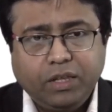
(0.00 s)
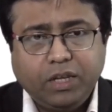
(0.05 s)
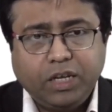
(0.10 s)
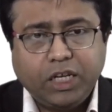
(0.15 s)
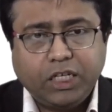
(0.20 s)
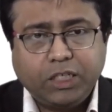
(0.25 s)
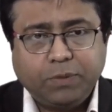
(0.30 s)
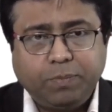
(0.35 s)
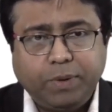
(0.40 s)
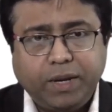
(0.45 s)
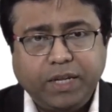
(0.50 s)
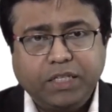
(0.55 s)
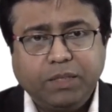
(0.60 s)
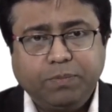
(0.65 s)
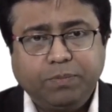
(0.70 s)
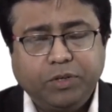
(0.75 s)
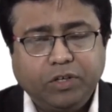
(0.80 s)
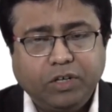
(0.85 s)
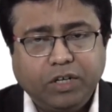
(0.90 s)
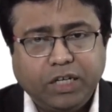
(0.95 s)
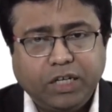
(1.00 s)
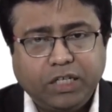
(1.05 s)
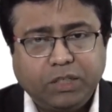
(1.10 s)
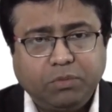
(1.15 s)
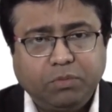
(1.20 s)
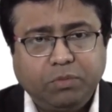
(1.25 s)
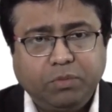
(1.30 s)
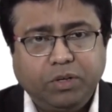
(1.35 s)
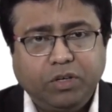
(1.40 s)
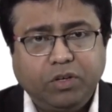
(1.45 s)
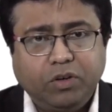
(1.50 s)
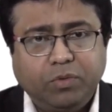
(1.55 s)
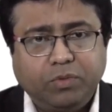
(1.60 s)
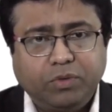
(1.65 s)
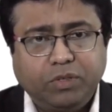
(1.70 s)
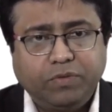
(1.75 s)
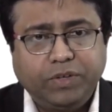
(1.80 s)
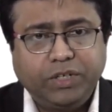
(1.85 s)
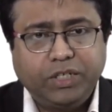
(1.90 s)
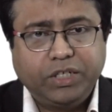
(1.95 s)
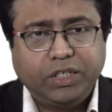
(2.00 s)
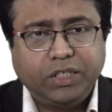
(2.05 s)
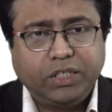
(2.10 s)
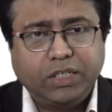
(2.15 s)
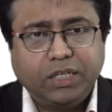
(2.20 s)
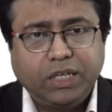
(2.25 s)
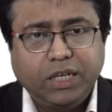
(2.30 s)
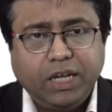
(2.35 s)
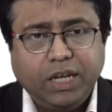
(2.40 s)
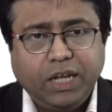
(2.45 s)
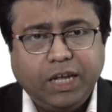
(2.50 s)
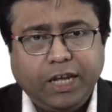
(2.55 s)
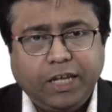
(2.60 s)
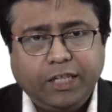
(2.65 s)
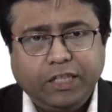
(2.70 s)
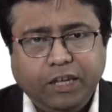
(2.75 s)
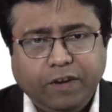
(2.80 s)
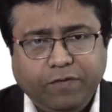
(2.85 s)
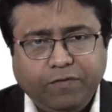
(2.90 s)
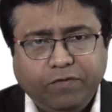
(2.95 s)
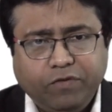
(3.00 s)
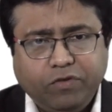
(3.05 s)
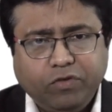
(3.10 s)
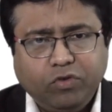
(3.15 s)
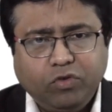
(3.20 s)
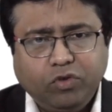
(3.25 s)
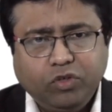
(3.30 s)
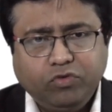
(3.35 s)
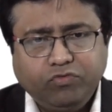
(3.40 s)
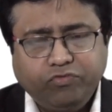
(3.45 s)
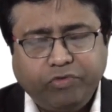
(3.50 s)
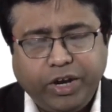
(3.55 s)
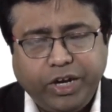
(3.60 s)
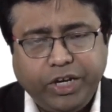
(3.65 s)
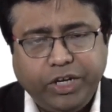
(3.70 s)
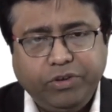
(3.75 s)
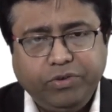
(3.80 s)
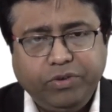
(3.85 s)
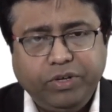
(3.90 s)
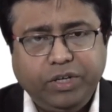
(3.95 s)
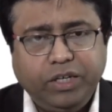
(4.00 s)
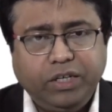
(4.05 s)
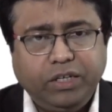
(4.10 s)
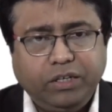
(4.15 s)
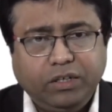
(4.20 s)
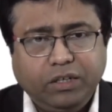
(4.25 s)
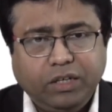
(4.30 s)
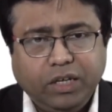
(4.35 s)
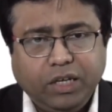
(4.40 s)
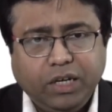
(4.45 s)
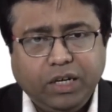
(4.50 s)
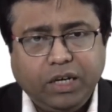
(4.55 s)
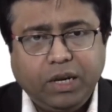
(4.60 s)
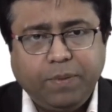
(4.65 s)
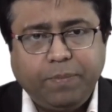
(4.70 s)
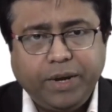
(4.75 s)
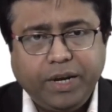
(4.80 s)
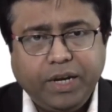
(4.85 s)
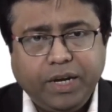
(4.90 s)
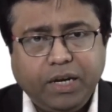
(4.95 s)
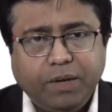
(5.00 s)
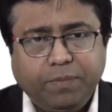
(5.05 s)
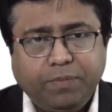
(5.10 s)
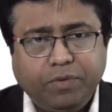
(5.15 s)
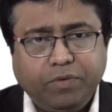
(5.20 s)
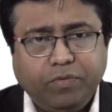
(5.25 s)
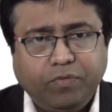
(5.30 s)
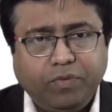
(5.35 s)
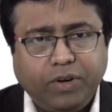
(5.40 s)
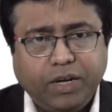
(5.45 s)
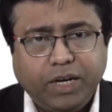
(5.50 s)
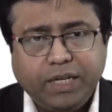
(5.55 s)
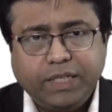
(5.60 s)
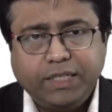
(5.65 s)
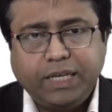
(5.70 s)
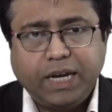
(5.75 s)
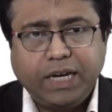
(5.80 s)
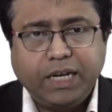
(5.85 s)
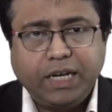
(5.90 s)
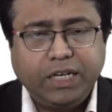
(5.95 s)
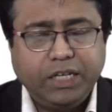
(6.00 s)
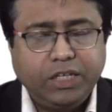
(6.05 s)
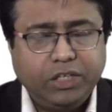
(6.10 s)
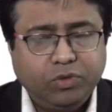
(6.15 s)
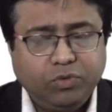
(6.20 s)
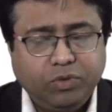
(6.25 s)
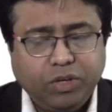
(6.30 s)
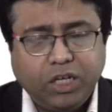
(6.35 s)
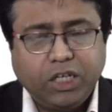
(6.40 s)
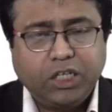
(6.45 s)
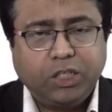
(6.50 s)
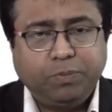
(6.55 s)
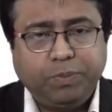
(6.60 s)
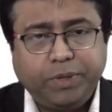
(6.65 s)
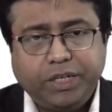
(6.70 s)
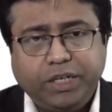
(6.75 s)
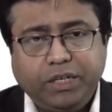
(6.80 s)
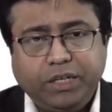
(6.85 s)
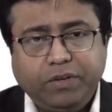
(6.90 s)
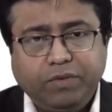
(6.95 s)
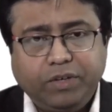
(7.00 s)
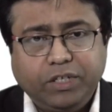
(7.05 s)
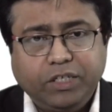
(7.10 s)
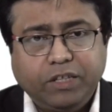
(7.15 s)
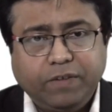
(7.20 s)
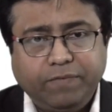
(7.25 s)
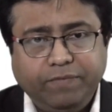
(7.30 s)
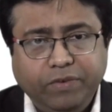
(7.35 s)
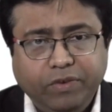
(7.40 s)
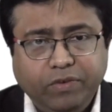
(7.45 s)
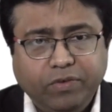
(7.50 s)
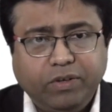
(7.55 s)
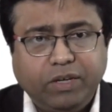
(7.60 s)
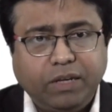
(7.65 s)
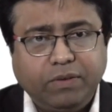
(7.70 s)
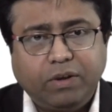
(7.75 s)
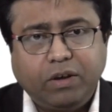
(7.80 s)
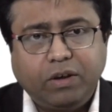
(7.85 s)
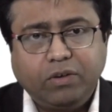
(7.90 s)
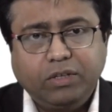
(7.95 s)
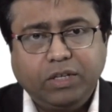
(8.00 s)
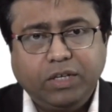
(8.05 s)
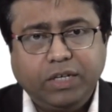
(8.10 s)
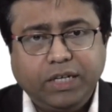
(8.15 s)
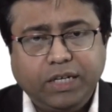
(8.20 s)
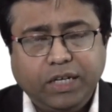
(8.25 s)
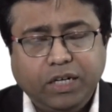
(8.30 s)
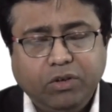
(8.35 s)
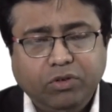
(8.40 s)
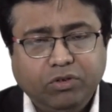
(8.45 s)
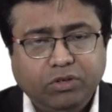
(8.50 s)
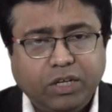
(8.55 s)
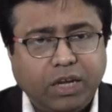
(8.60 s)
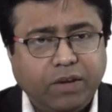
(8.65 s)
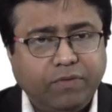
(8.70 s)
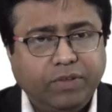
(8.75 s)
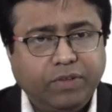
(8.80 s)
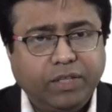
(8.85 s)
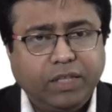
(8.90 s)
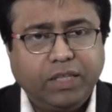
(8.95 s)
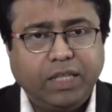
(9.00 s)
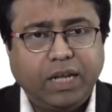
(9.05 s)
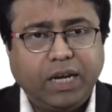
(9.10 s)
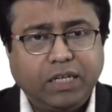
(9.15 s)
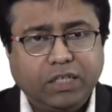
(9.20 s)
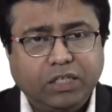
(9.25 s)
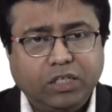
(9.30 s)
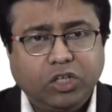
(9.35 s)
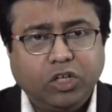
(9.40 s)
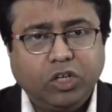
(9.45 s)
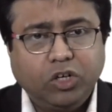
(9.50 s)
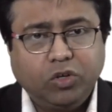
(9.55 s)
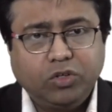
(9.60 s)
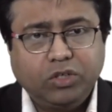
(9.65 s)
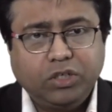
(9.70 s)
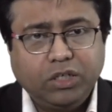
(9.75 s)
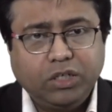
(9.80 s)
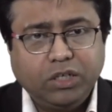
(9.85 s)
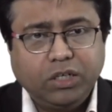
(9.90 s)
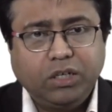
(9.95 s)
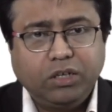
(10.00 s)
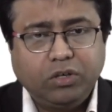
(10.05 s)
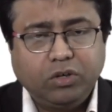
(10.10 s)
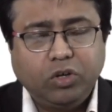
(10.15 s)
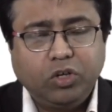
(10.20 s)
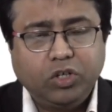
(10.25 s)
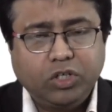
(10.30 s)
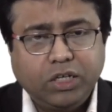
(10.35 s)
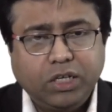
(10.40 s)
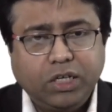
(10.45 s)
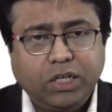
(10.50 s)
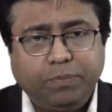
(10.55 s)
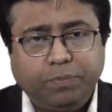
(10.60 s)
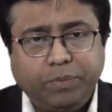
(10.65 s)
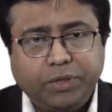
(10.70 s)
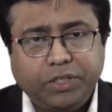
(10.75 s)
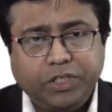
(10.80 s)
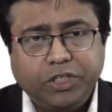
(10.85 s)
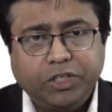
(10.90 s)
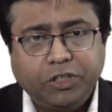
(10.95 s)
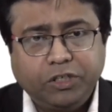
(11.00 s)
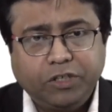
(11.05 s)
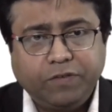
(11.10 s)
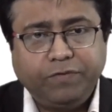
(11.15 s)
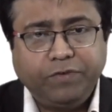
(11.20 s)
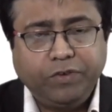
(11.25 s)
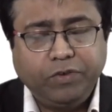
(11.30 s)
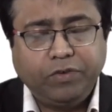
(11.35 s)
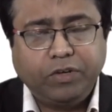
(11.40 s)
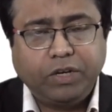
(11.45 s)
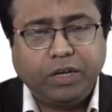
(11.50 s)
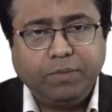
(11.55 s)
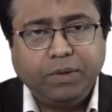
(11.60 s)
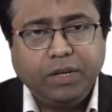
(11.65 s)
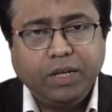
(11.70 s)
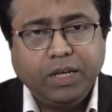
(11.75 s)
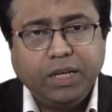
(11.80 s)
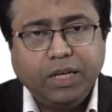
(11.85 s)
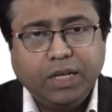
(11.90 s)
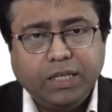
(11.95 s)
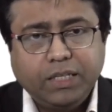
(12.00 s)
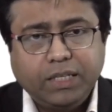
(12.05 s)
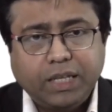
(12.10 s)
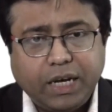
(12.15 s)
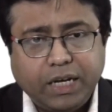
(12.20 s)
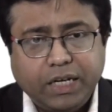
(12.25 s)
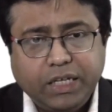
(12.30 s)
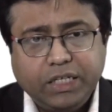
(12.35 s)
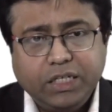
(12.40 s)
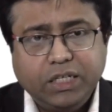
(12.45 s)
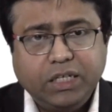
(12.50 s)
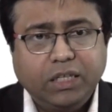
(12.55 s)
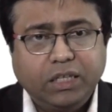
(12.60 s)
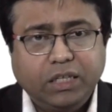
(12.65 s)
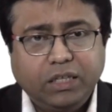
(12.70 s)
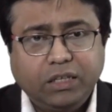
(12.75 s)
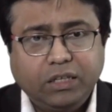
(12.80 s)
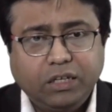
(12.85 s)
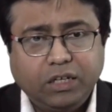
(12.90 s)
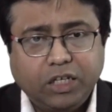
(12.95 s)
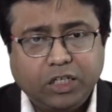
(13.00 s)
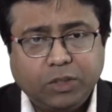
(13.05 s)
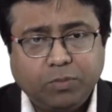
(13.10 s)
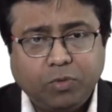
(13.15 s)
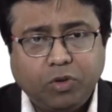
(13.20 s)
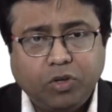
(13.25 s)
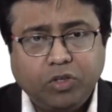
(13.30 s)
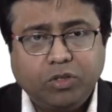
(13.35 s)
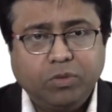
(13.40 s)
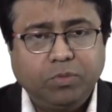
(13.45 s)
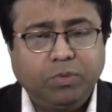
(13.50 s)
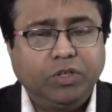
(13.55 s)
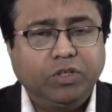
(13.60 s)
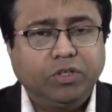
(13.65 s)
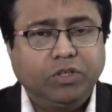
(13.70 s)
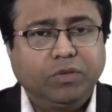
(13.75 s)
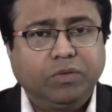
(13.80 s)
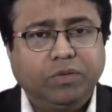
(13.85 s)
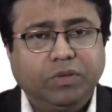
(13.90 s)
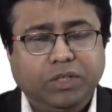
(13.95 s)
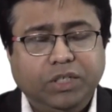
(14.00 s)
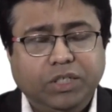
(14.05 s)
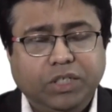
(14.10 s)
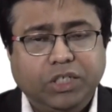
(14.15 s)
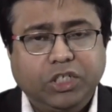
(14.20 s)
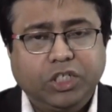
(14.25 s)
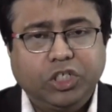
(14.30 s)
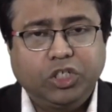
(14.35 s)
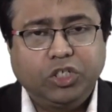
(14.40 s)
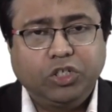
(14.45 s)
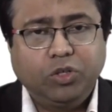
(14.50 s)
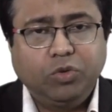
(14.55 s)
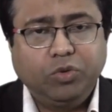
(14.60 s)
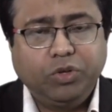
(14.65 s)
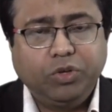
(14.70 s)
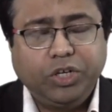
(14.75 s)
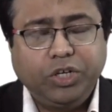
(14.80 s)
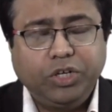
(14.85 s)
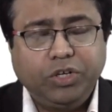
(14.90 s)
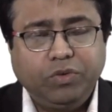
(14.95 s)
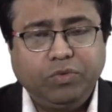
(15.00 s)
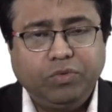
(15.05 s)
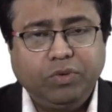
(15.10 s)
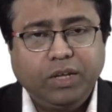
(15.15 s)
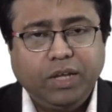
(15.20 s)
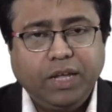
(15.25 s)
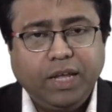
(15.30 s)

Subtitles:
explains a particular experimental observations? And therefore, those fine tuning, depending upon what exactly is we are expecting, what is the phenotype, how the data looks like, whether that is closely representing the phenotype, is the additional responsibilities of the researcher to look into,